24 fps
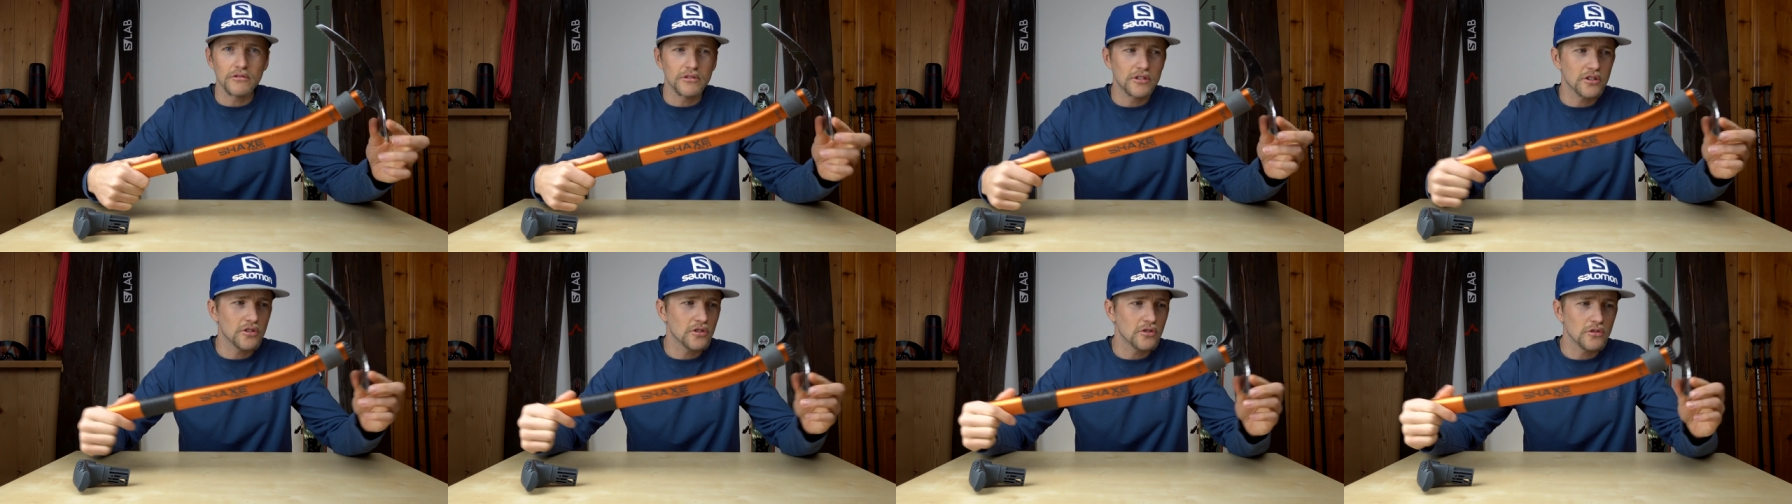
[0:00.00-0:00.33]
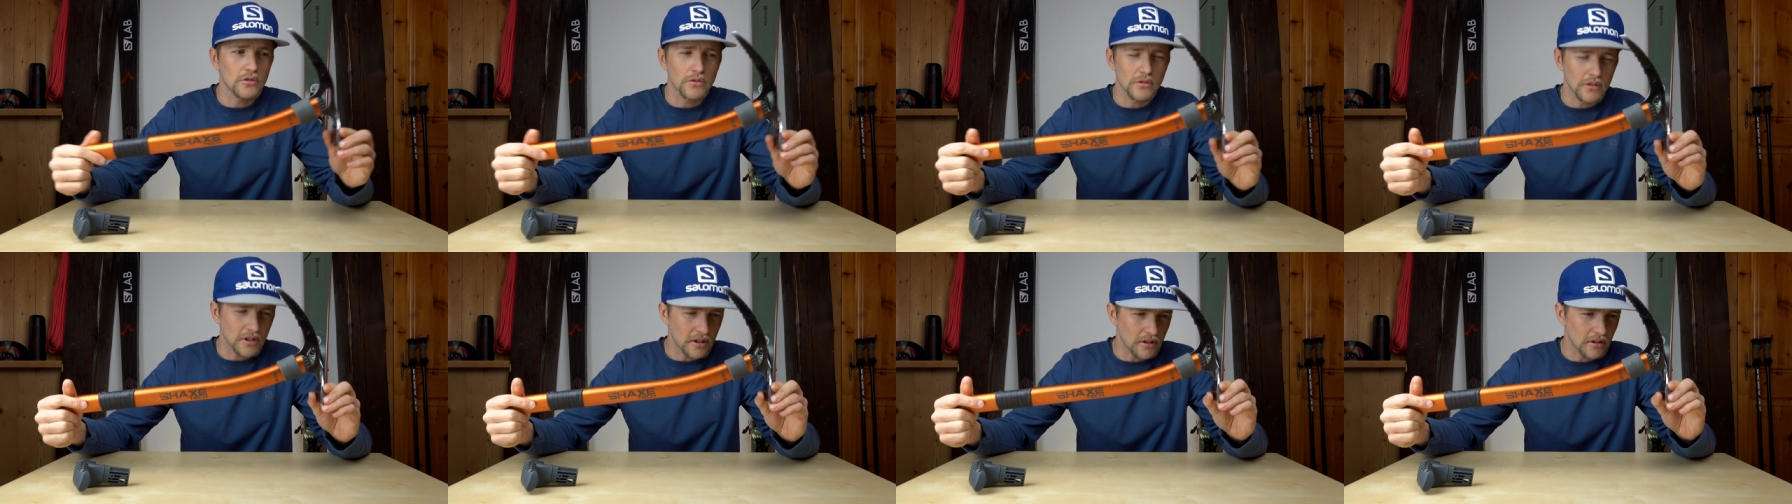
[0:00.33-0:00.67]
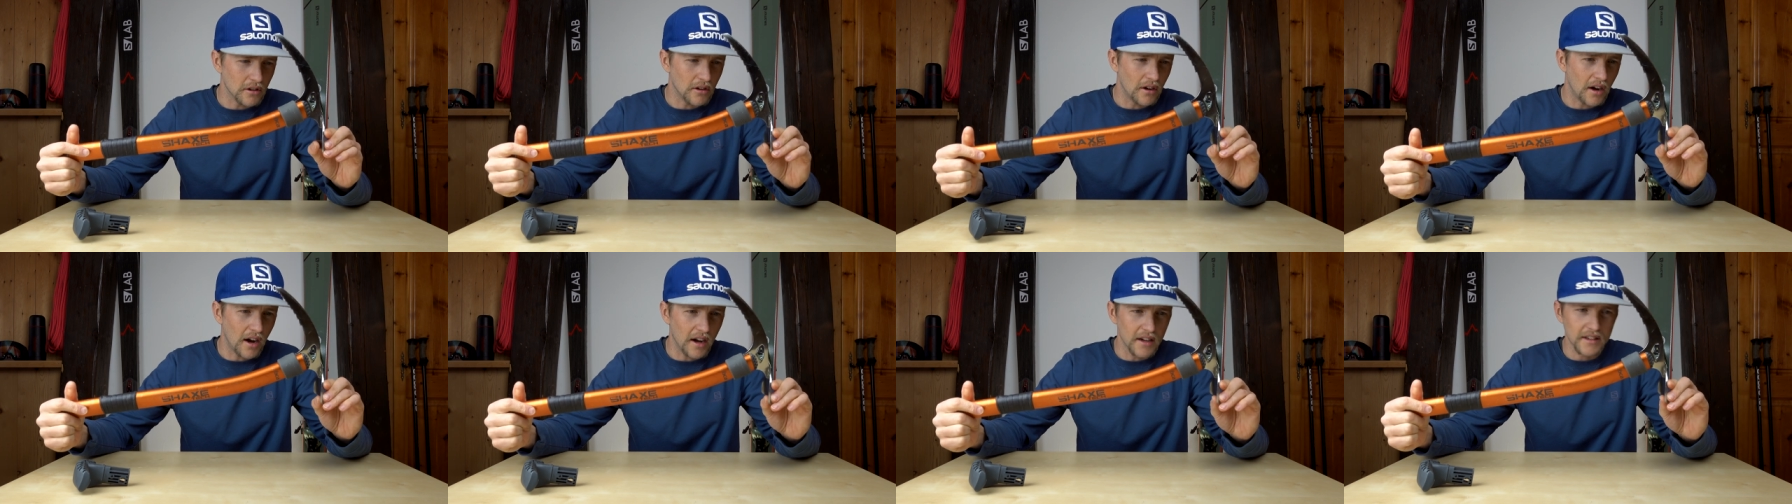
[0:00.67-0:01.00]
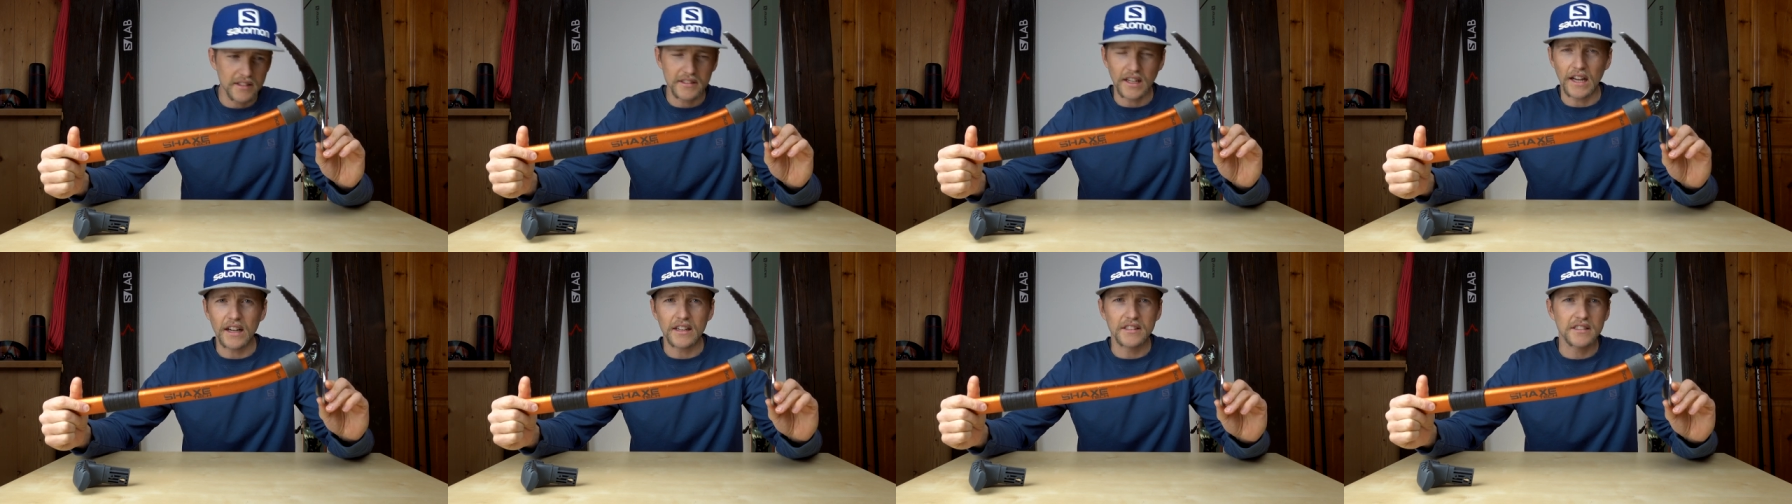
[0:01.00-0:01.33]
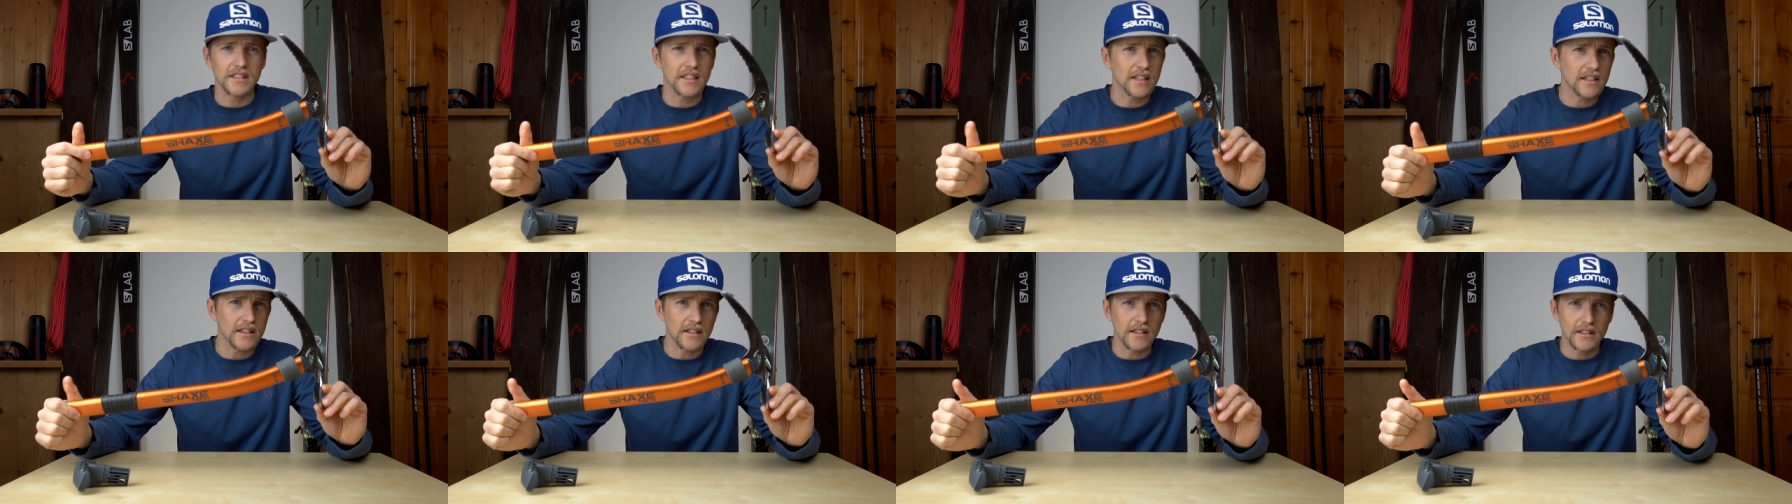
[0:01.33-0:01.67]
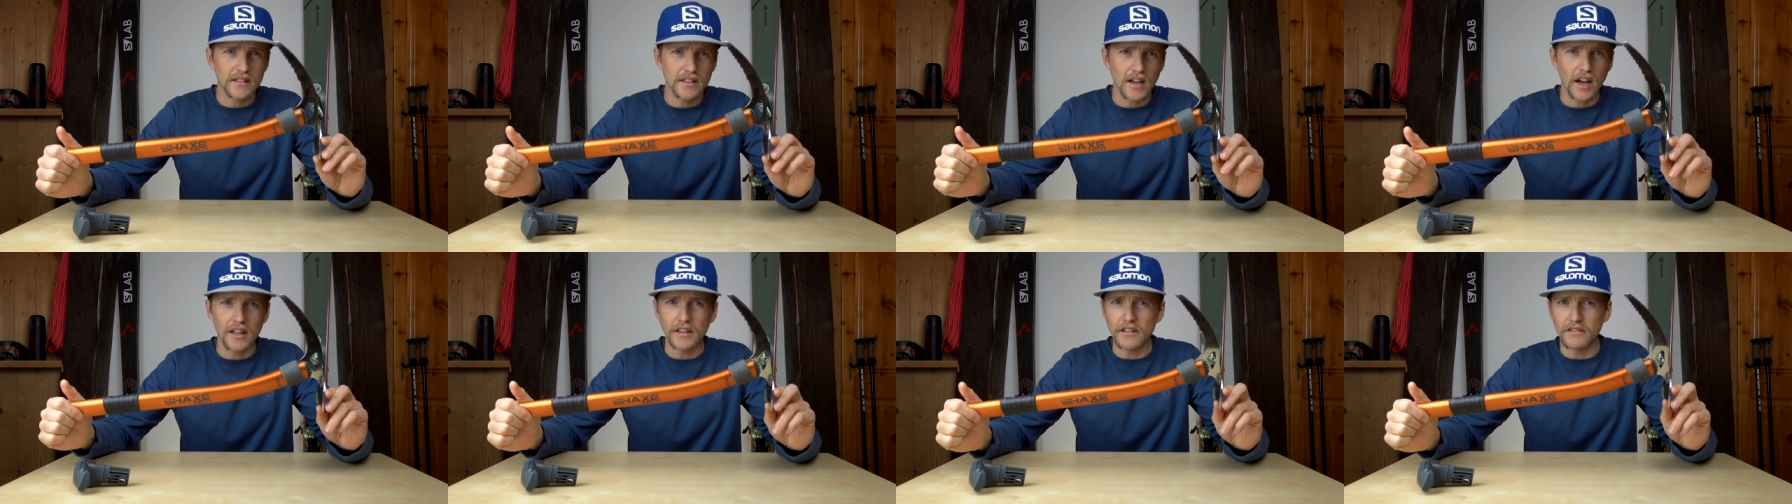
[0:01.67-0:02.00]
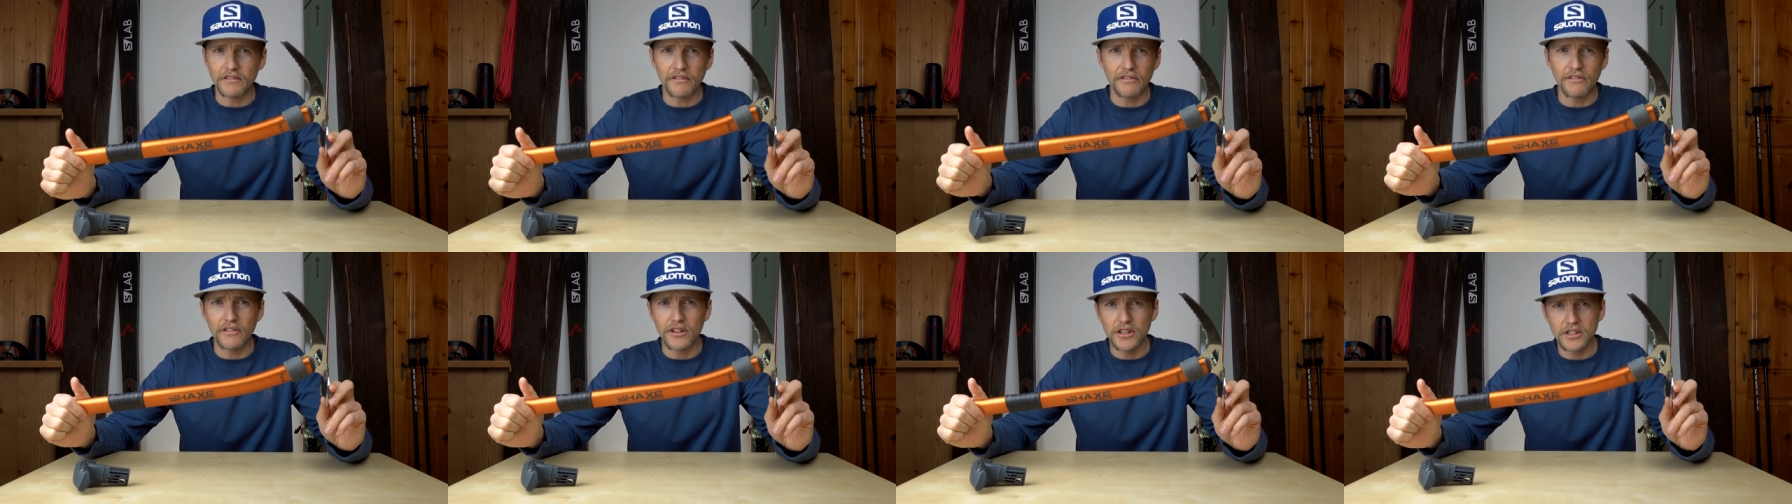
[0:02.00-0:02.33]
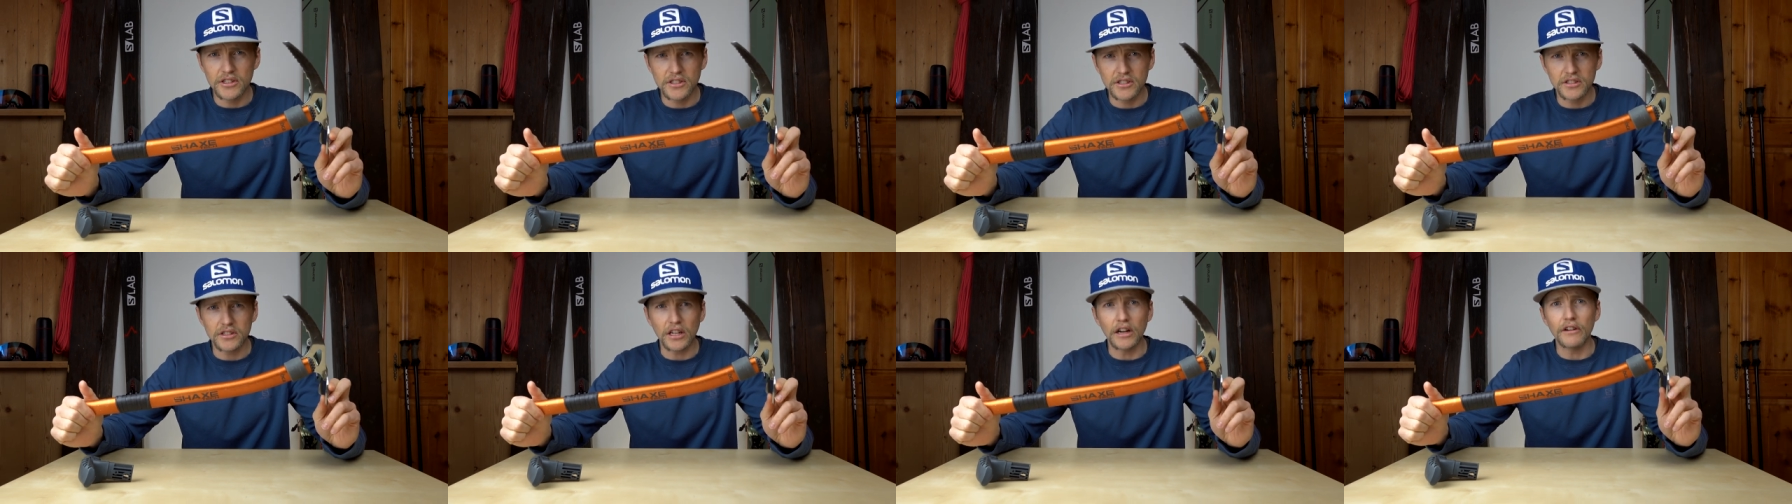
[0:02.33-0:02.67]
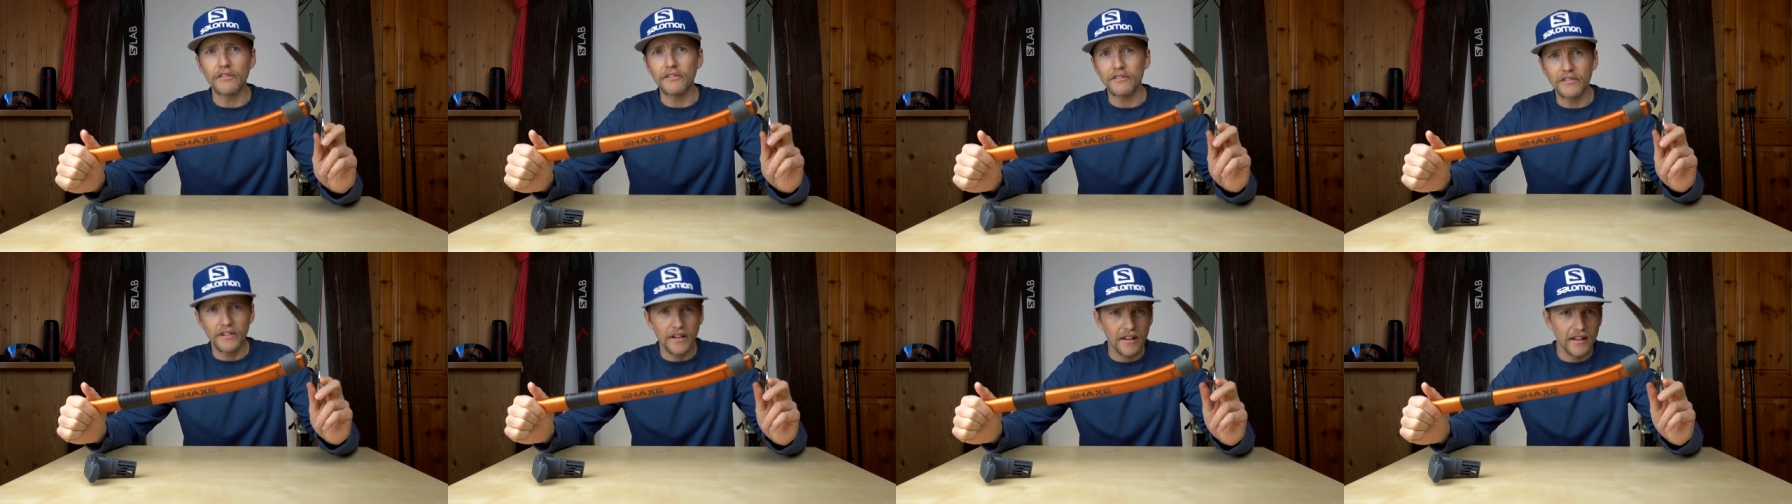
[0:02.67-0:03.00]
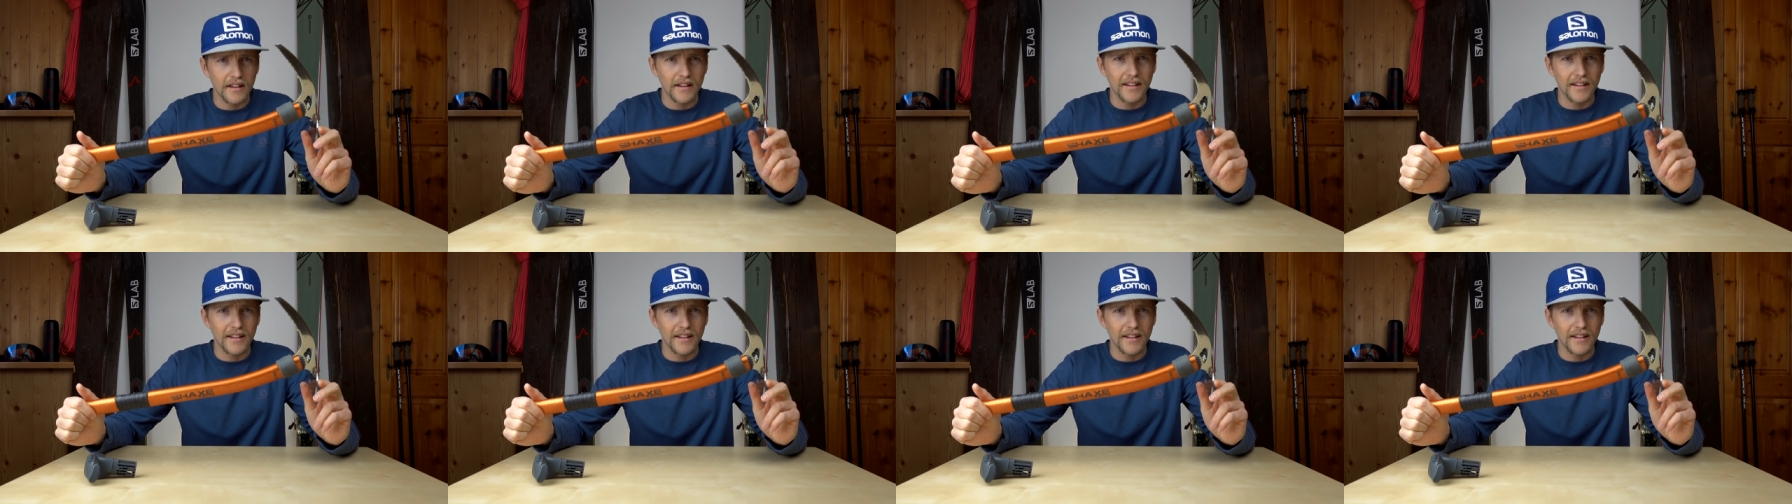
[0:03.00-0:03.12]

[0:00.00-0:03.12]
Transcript: do your ice axing kind of stuff